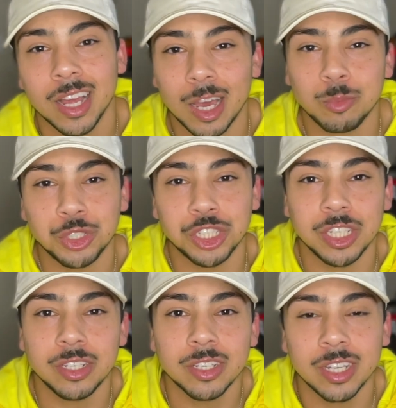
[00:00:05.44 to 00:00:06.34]
I'm
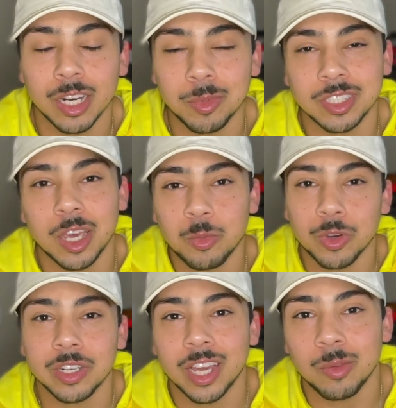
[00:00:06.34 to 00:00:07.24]
Sheed and I'm a type
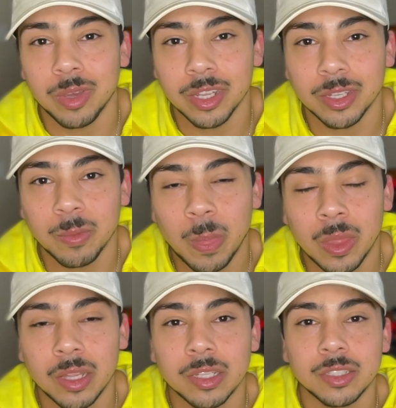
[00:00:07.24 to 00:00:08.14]
1 diabetic.
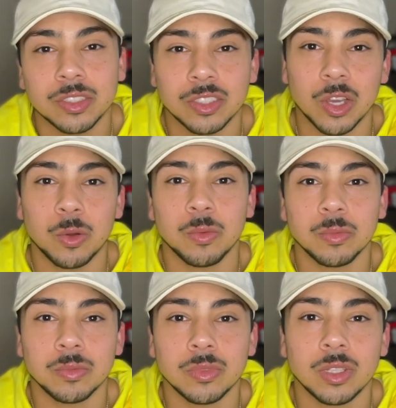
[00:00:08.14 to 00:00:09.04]
So
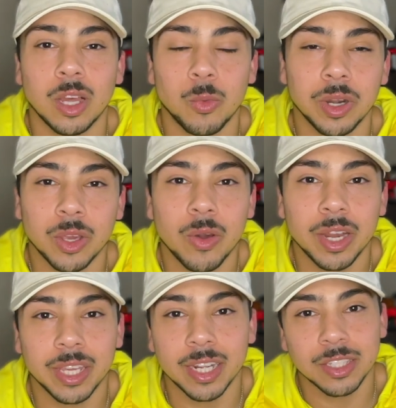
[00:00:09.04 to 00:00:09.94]
I want to go ahead
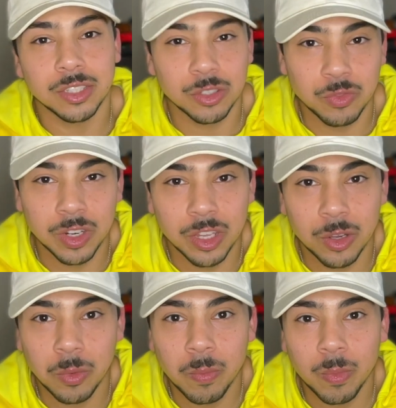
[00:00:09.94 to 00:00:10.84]
and get into this
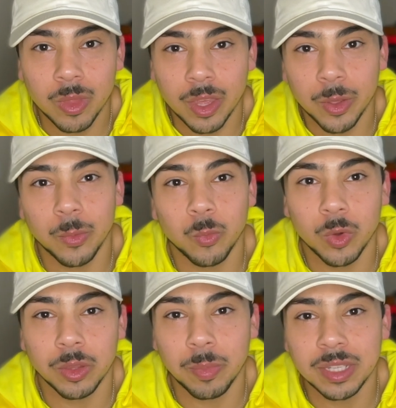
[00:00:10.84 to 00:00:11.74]
video. And
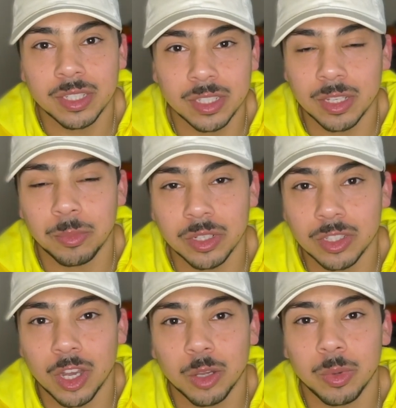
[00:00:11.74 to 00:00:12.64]
what the basics I'm going to
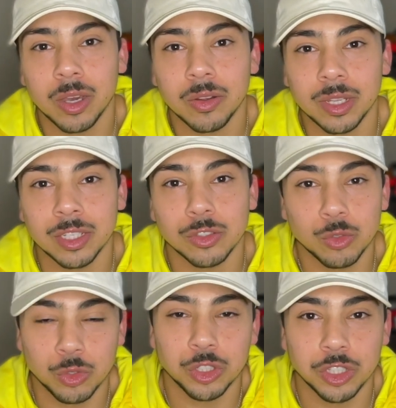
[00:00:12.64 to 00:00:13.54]
talk about is
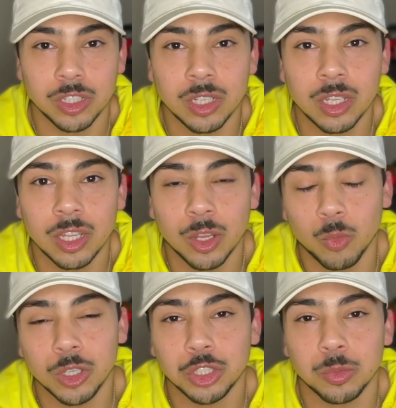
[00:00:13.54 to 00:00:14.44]
nutrition and
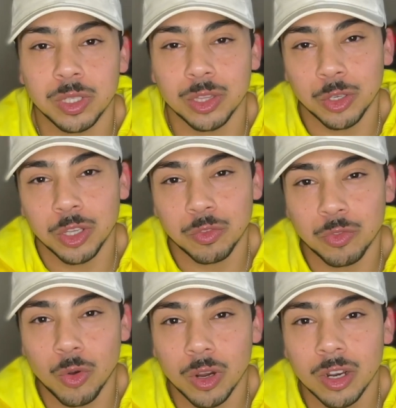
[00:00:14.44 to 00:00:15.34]
what you should be looking
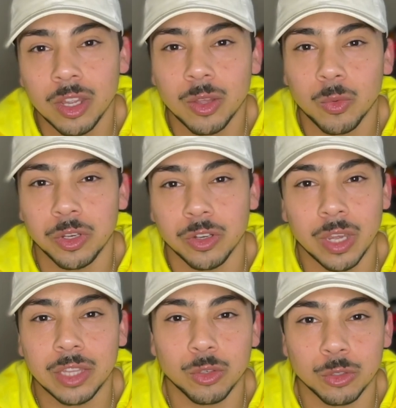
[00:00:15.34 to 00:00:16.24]
for when you're
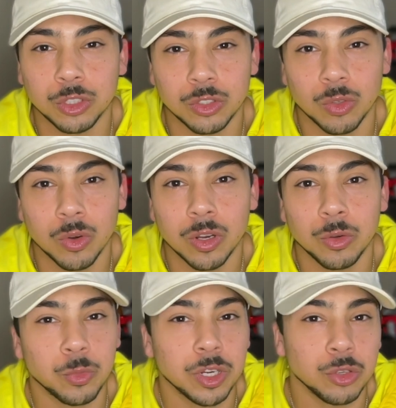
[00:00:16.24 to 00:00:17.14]
at the grocery store and
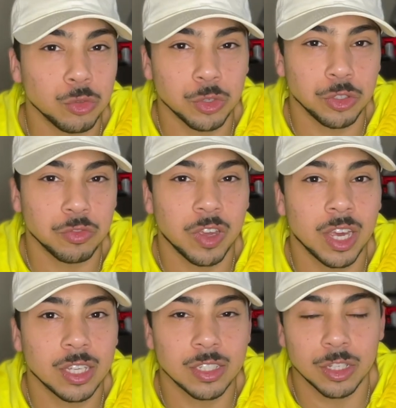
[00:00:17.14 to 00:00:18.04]
reading nutrition
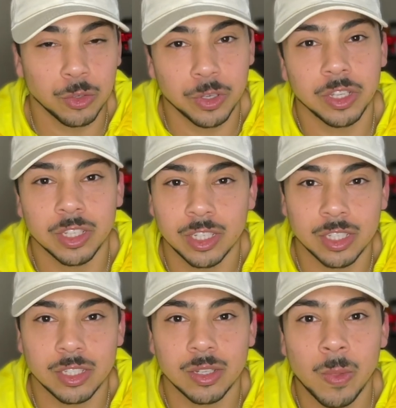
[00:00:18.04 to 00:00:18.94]
facts and ingredient
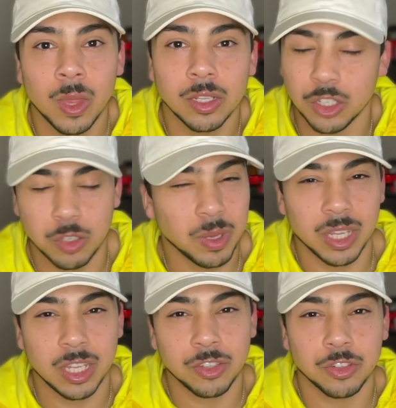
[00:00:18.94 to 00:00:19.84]
lists, just to make it
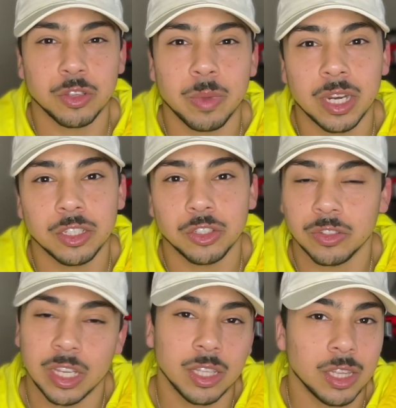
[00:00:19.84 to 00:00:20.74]
easier to manage your
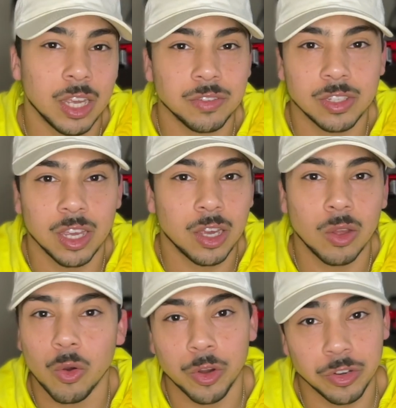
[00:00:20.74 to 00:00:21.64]
daily lifestyle
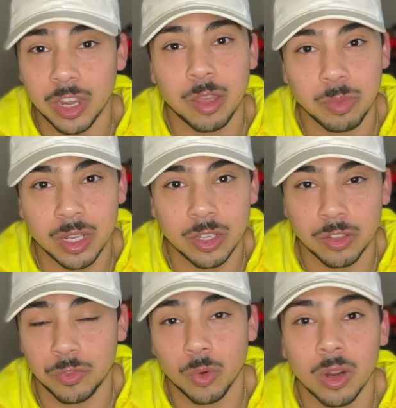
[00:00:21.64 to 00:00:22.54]
or your diabetes if
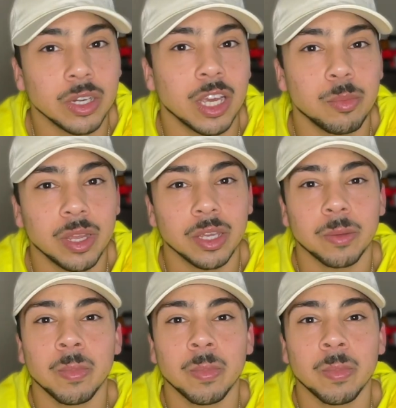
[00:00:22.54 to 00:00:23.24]
you are a diabetic.